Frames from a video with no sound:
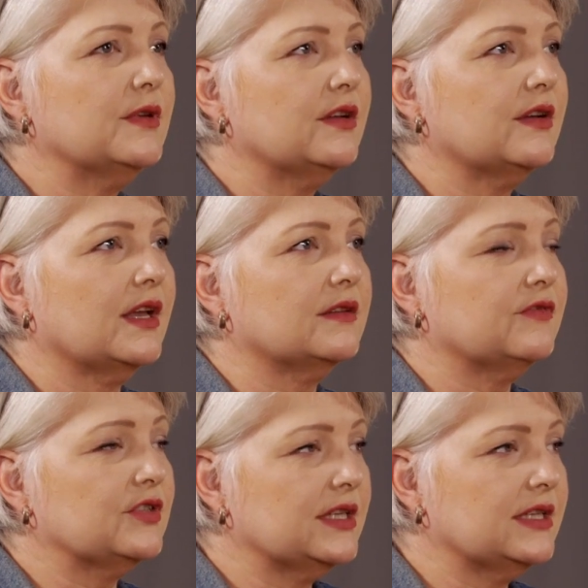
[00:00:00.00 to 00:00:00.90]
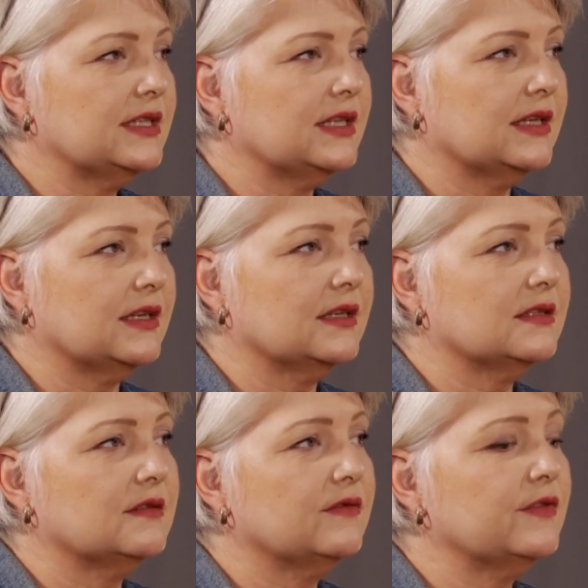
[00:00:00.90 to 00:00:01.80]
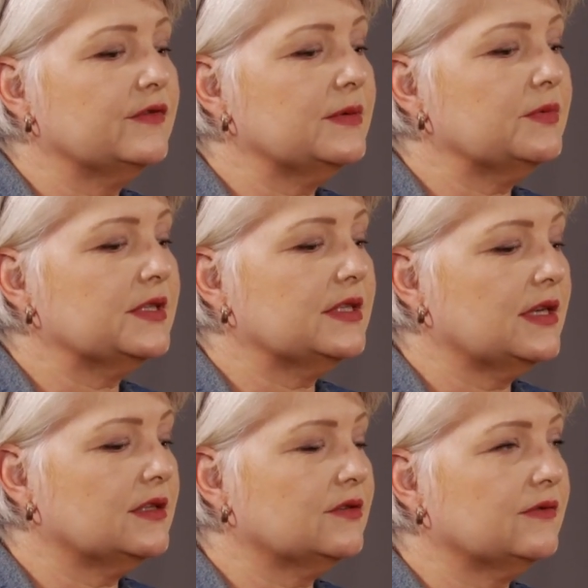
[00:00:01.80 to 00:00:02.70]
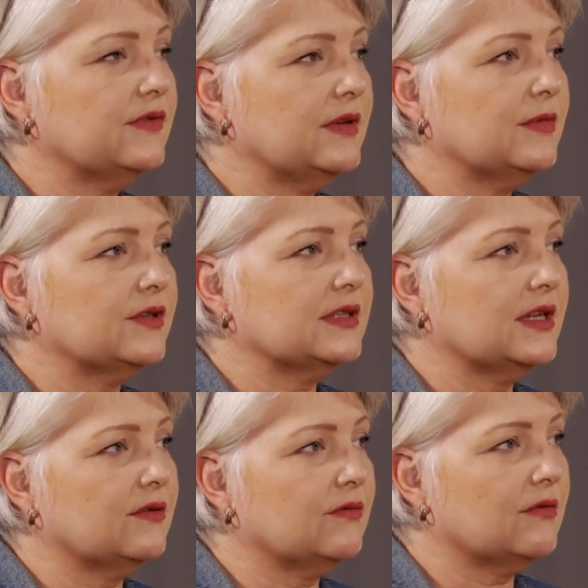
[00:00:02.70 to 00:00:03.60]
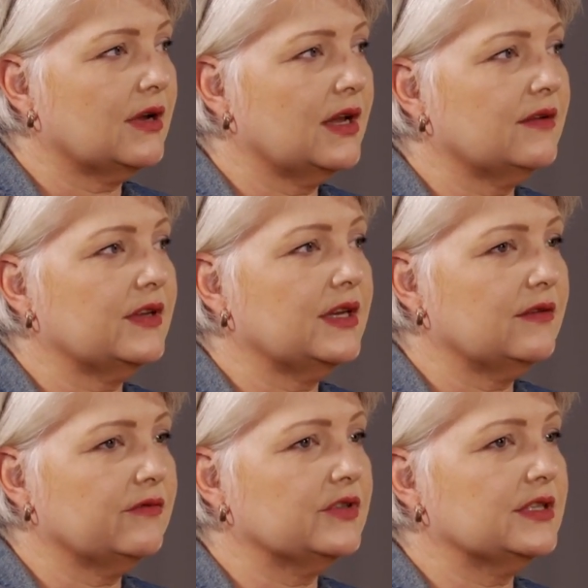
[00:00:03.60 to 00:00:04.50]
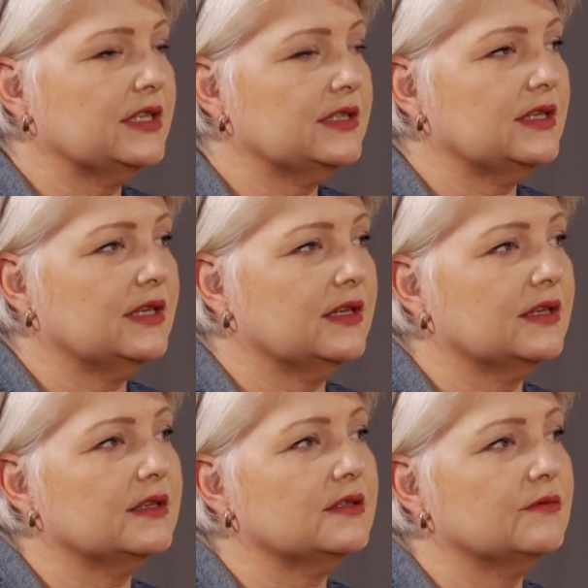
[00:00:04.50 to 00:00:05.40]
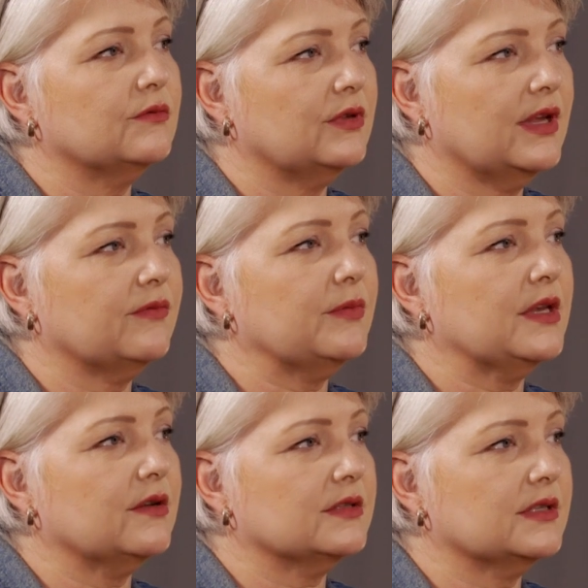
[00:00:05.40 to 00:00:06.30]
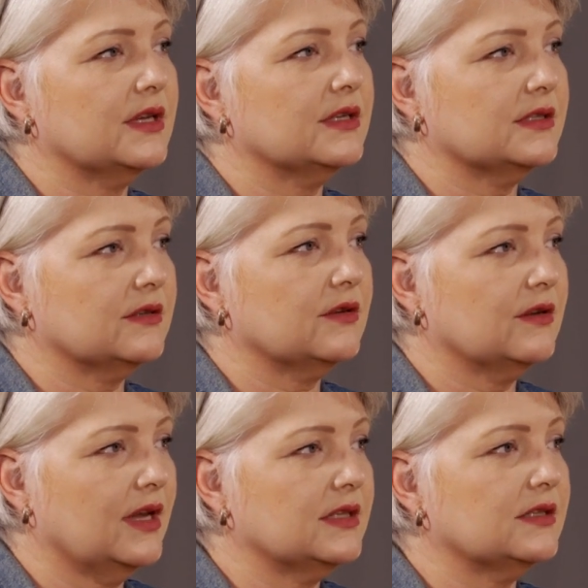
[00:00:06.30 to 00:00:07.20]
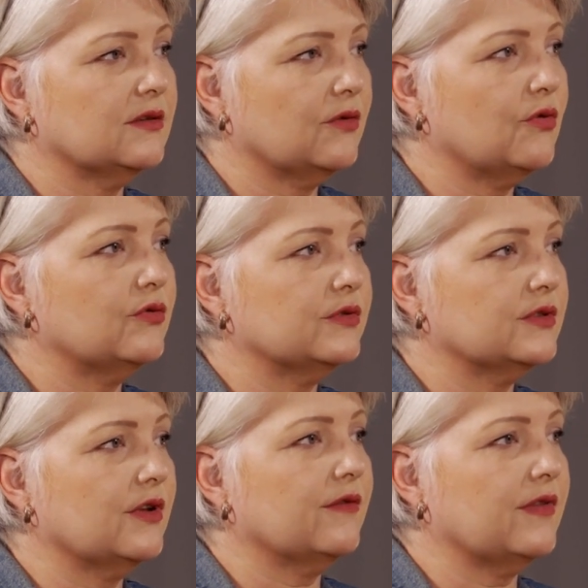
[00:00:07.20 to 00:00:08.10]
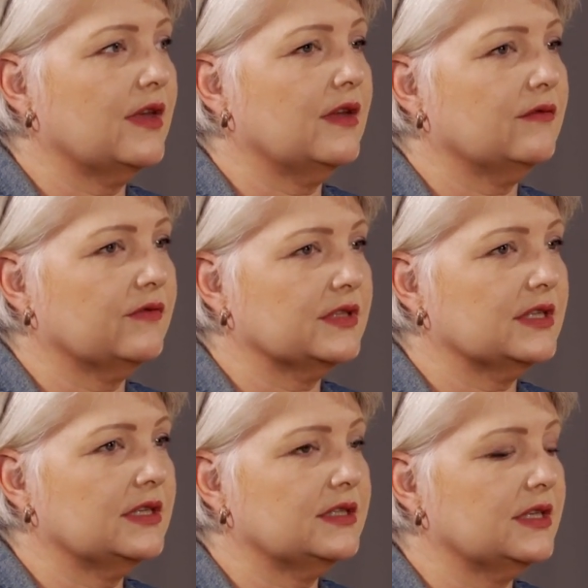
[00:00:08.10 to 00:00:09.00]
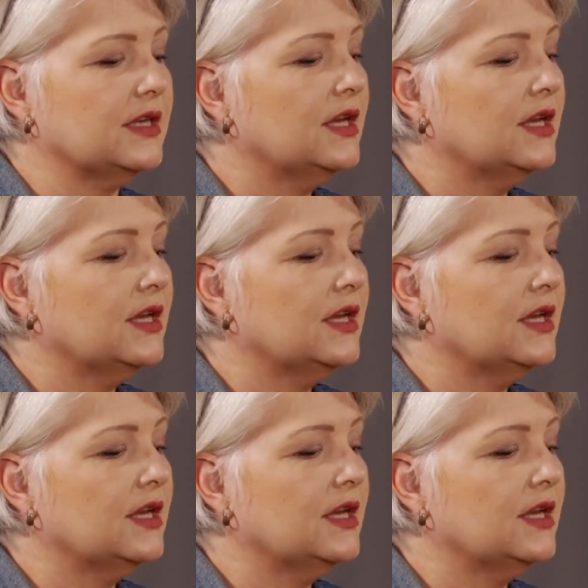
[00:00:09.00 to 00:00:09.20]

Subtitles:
we look at fertility clinics, 50% of females that arrive at infertility clinics will have PCOS as the cause of their infertility.